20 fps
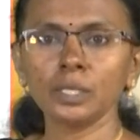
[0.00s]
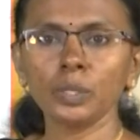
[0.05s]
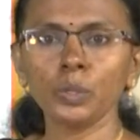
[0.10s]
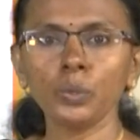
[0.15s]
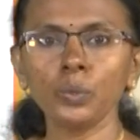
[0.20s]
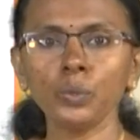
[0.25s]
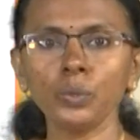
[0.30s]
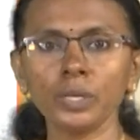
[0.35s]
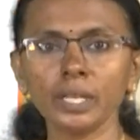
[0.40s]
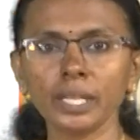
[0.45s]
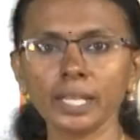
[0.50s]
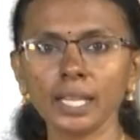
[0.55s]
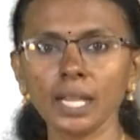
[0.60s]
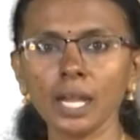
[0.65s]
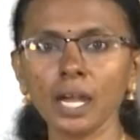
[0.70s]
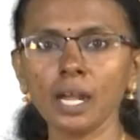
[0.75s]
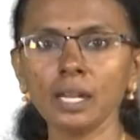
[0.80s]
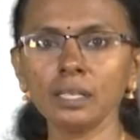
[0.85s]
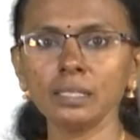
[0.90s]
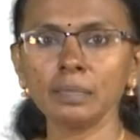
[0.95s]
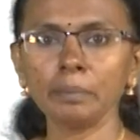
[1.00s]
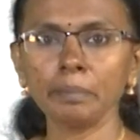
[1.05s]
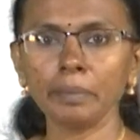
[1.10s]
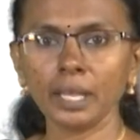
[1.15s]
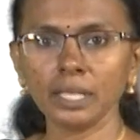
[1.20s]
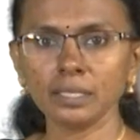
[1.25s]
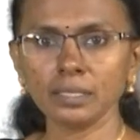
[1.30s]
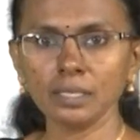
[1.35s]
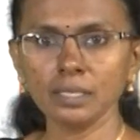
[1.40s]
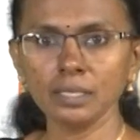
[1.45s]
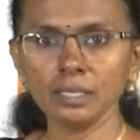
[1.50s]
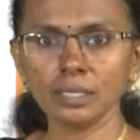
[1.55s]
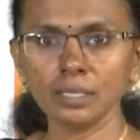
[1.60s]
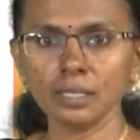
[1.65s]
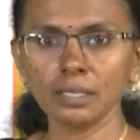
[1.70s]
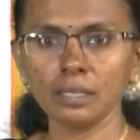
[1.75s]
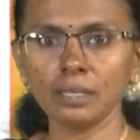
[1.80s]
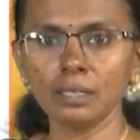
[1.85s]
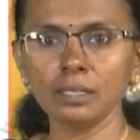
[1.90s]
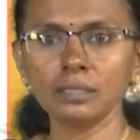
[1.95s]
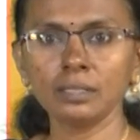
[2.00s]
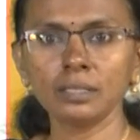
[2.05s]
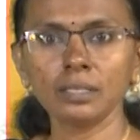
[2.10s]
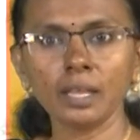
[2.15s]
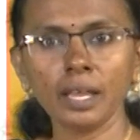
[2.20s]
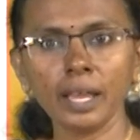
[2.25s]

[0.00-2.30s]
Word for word: who regard the passengers